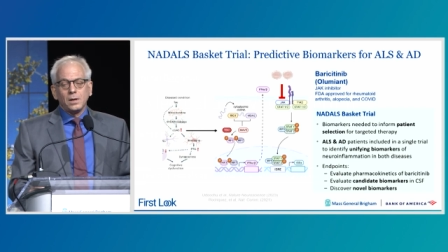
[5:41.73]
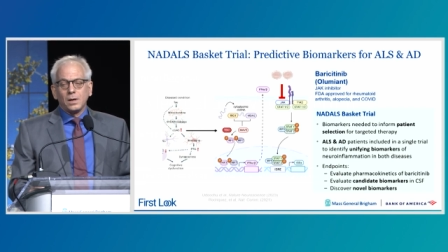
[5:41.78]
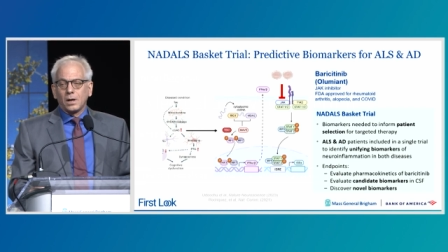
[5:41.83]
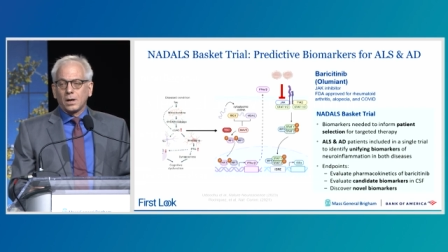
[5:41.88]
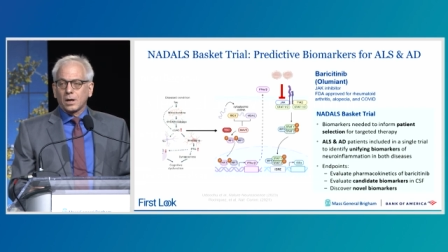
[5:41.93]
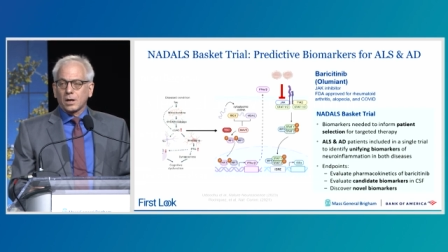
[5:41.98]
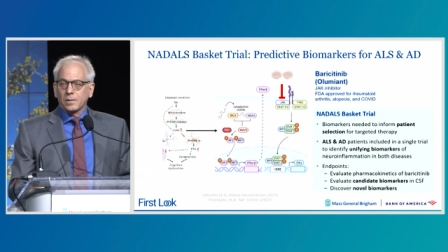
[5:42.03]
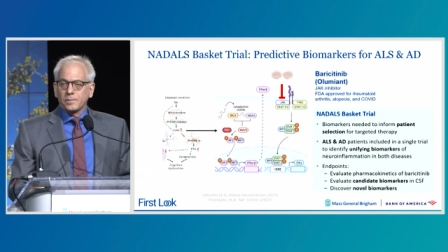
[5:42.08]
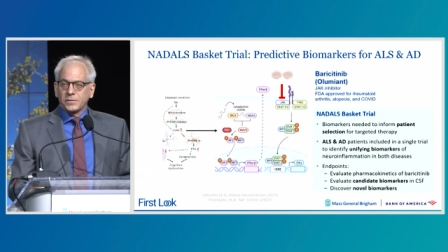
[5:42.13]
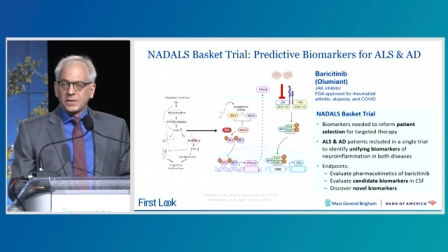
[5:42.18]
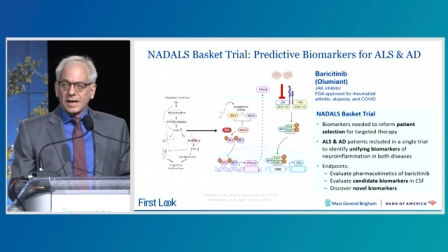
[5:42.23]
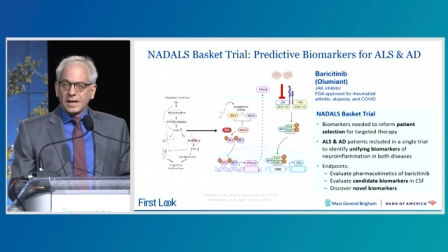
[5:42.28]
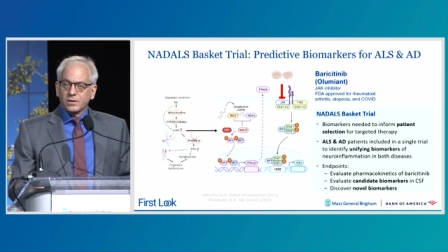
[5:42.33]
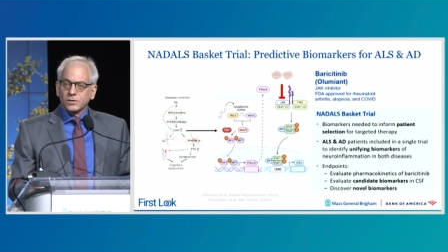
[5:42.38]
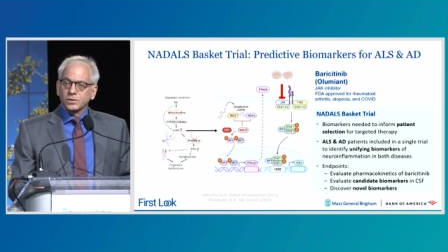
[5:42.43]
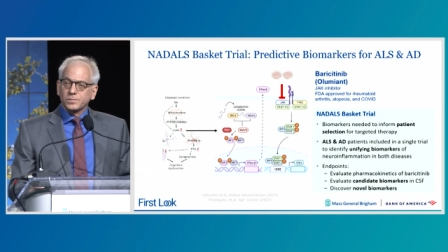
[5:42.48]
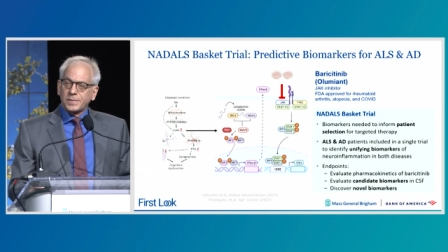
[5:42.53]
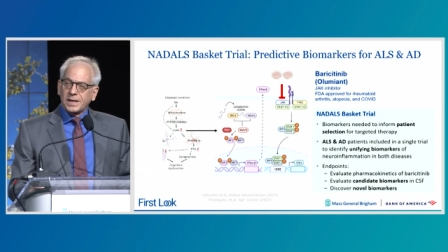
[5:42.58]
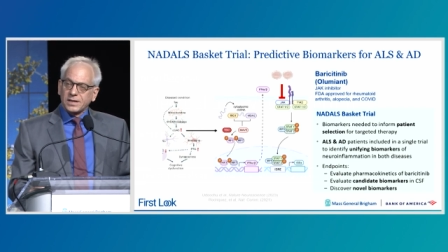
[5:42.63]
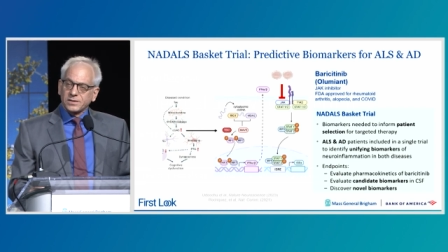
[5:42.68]
um,
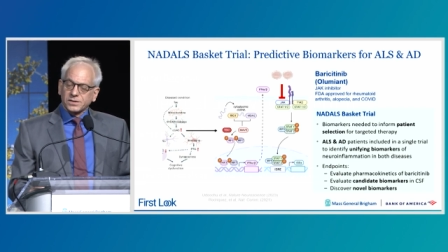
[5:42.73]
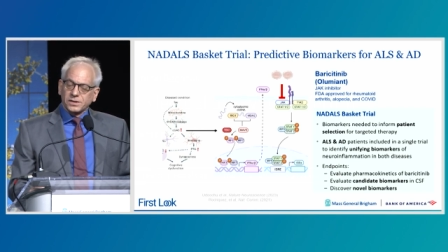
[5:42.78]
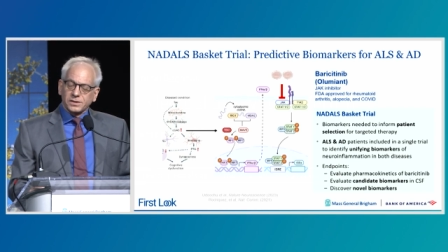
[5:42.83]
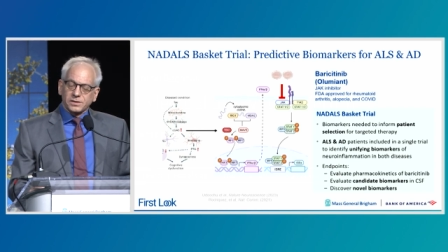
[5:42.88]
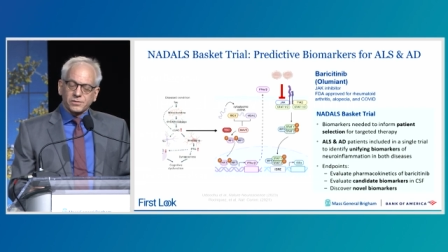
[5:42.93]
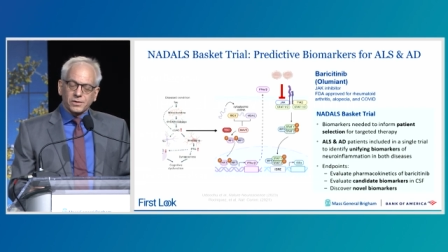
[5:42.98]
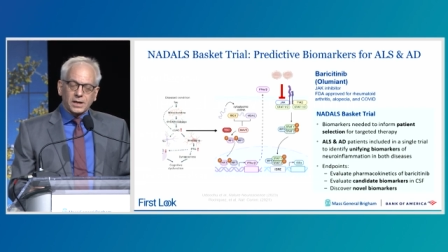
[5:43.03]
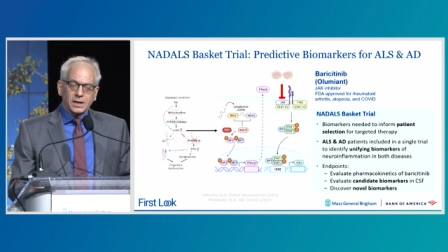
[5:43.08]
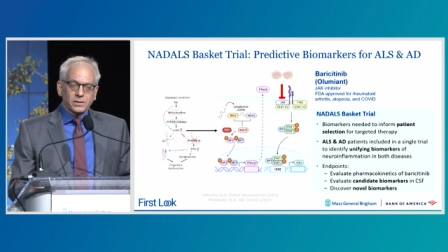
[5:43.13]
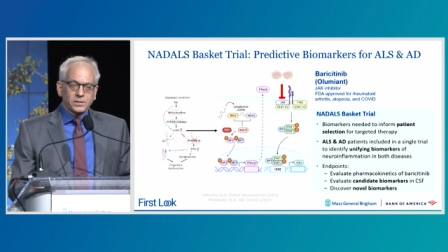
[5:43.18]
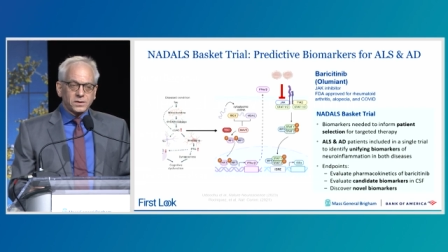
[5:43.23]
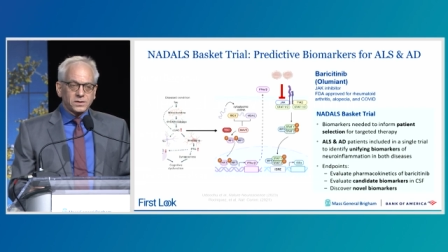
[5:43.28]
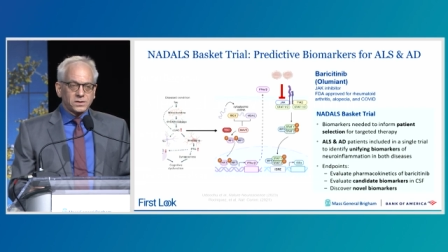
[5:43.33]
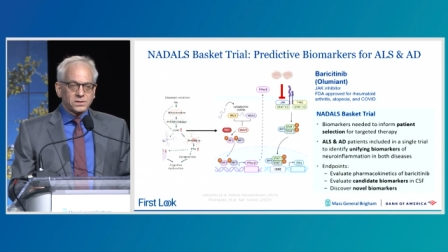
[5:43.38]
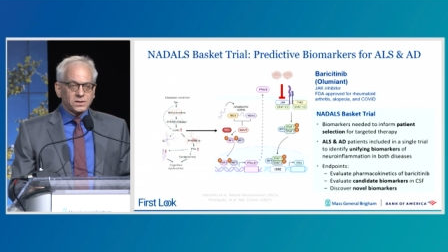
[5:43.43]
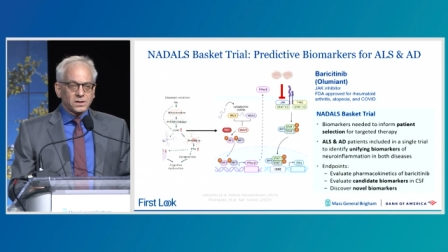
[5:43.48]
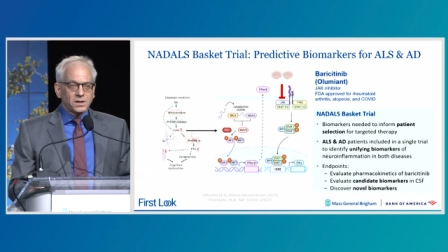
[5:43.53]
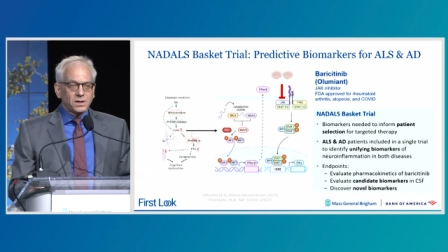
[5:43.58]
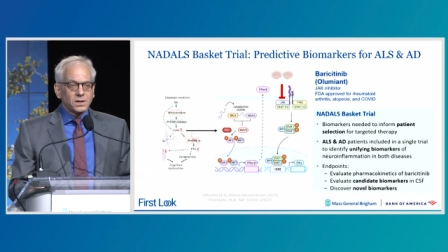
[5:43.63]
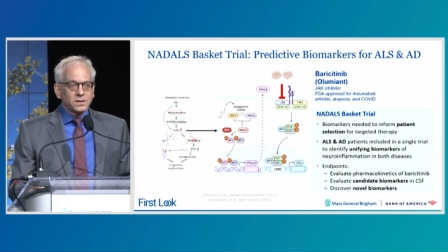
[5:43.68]
NADL's basket trial. This is
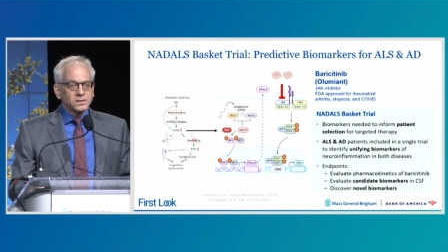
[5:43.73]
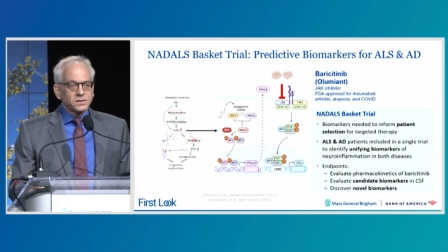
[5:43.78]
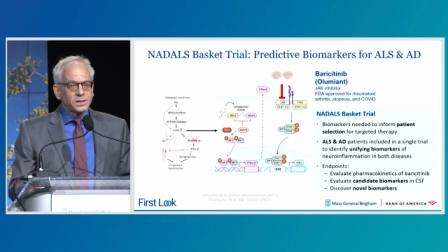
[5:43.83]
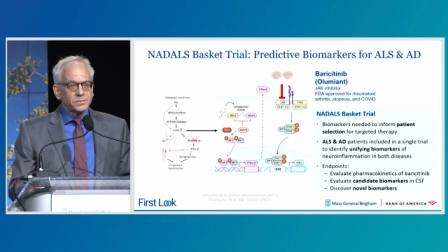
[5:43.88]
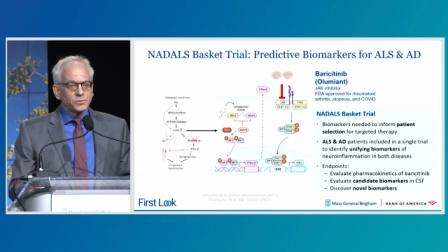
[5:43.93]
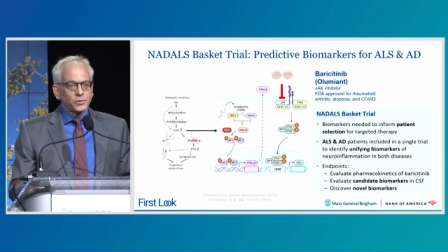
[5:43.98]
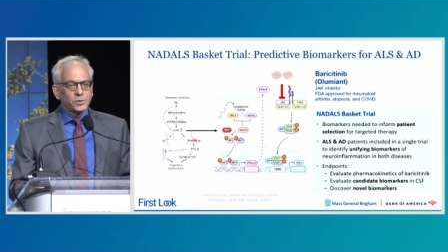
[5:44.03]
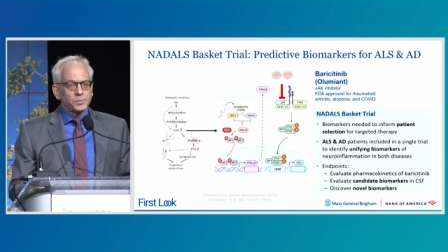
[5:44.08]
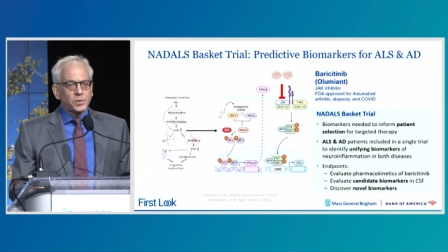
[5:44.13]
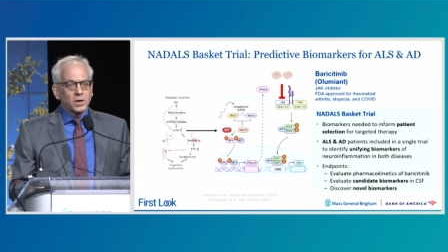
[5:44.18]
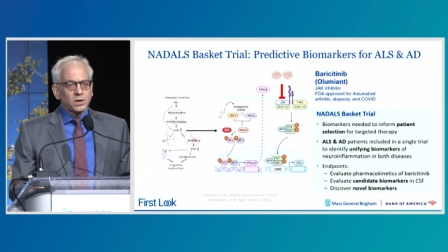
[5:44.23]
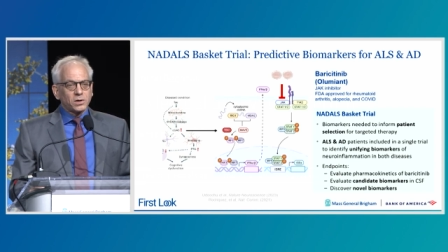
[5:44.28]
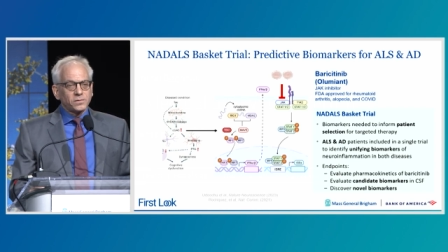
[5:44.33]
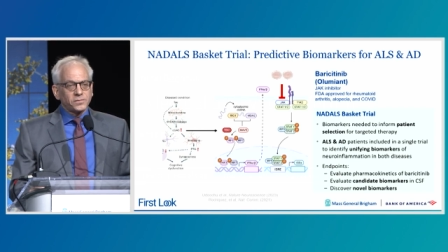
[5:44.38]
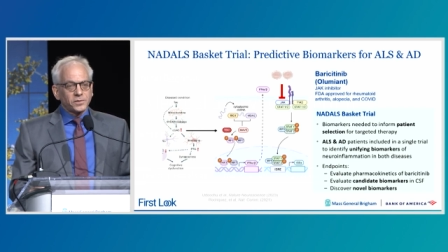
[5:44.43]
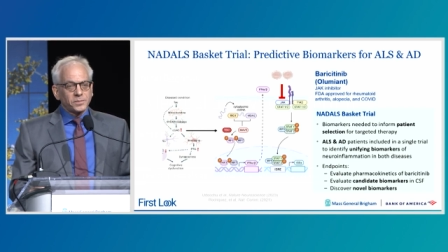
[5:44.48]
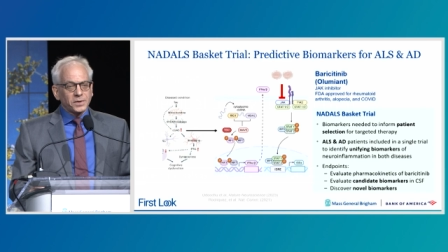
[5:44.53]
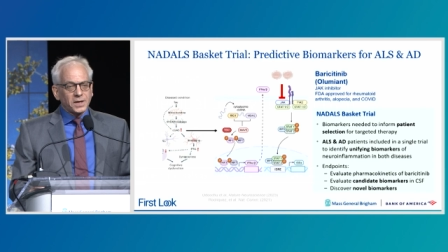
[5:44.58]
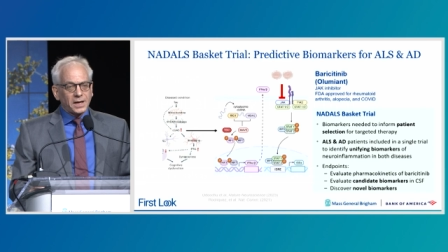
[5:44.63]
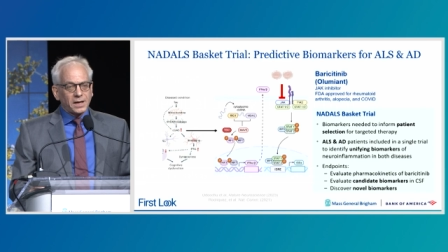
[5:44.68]
a concept we borrowed
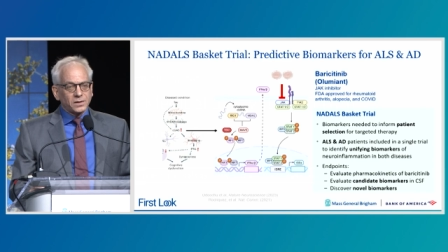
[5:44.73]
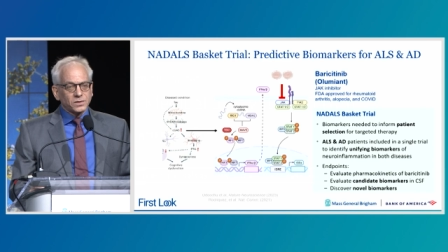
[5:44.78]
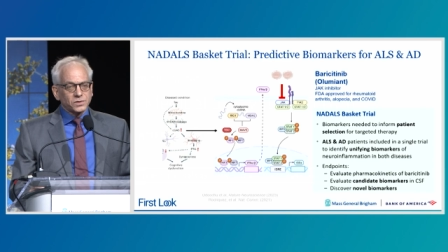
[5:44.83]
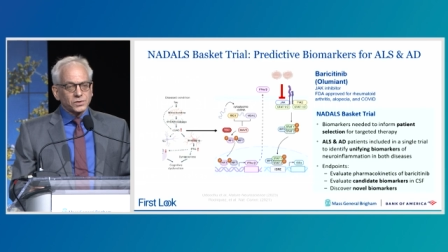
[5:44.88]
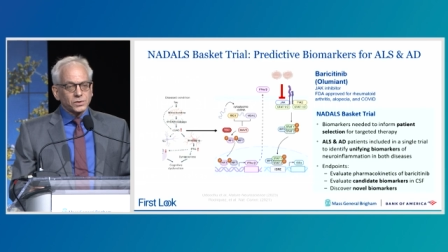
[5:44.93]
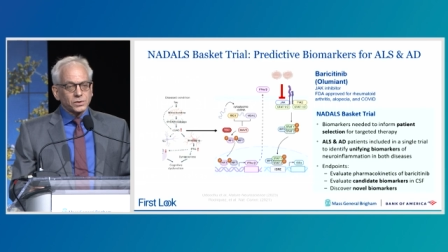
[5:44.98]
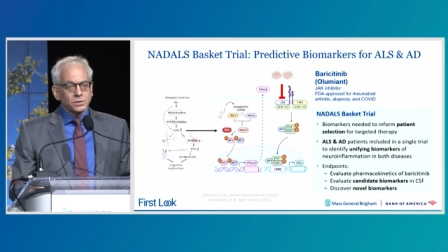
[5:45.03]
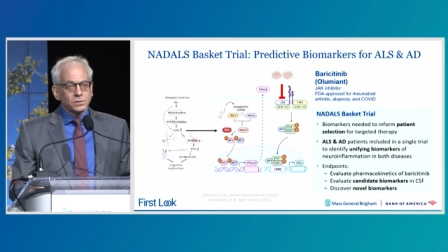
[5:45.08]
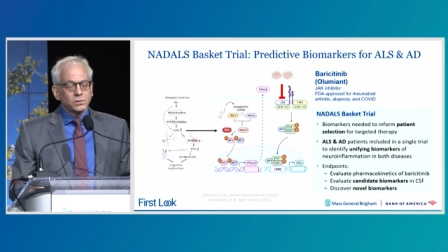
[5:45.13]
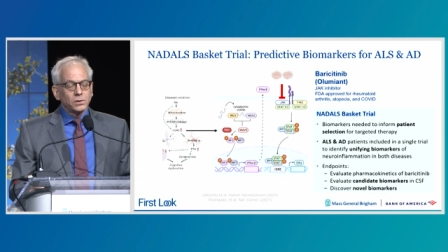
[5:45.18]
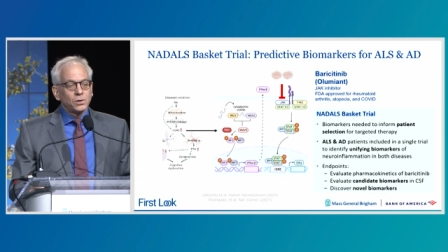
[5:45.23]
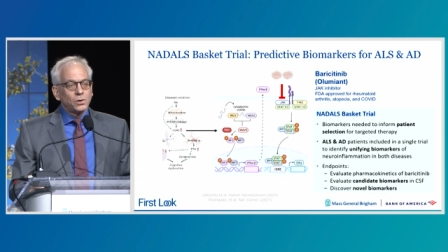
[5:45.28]
from cancer